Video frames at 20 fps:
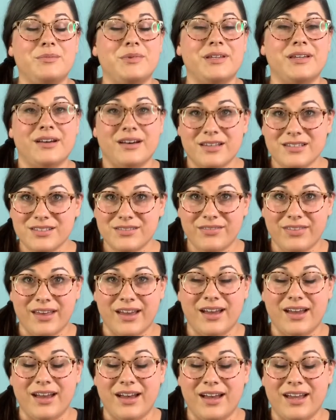because of
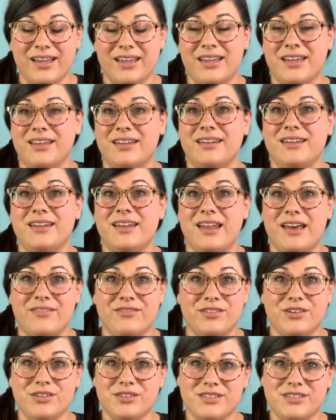that, I can never